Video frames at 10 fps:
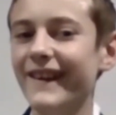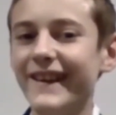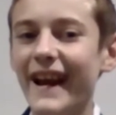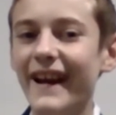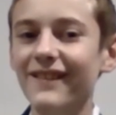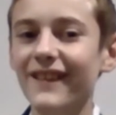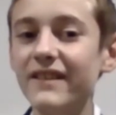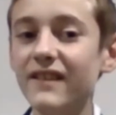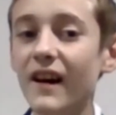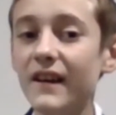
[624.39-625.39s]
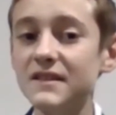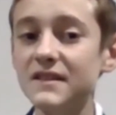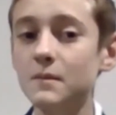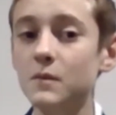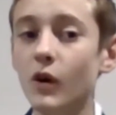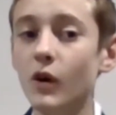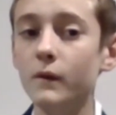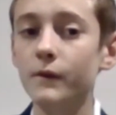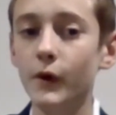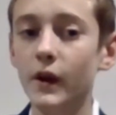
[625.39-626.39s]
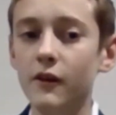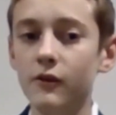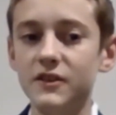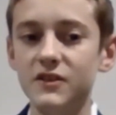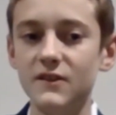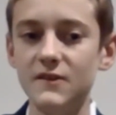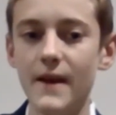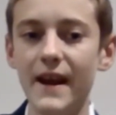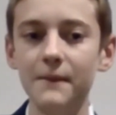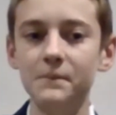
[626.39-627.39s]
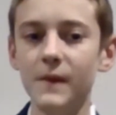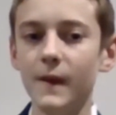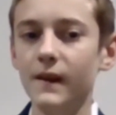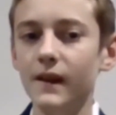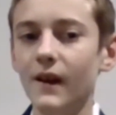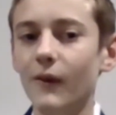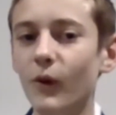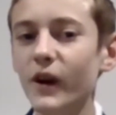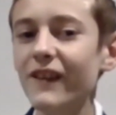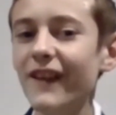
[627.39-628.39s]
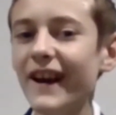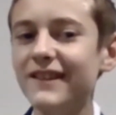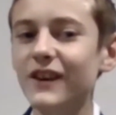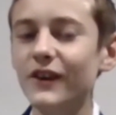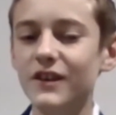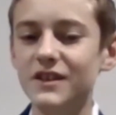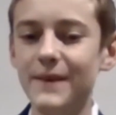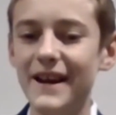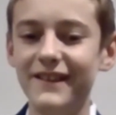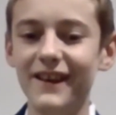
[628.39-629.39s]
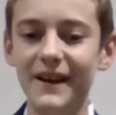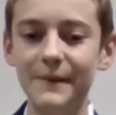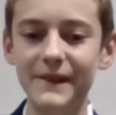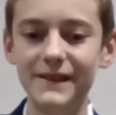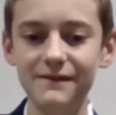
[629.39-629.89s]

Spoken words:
Okay, let's ask some non-footy questions, mate. What do you like to do in your spare time?